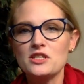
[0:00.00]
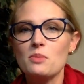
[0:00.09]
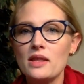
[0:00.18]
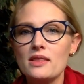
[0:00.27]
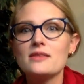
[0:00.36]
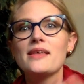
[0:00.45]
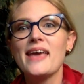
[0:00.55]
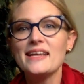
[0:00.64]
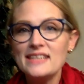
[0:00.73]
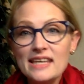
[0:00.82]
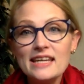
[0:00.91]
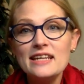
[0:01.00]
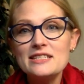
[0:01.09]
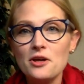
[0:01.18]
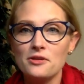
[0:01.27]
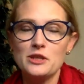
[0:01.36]
but the Cantina is
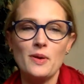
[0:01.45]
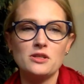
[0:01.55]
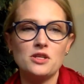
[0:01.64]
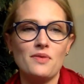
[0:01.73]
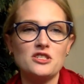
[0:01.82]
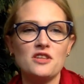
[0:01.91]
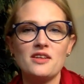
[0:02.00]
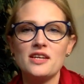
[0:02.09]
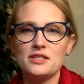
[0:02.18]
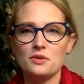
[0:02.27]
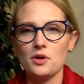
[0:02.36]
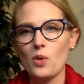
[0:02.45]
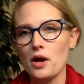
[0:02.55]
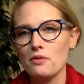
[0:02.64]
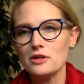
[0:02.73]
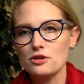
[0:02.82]
the only specialty restaurant that doesn't require
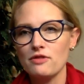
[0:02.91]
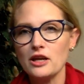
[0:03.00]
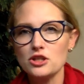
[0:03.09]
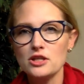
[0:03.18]
reservation.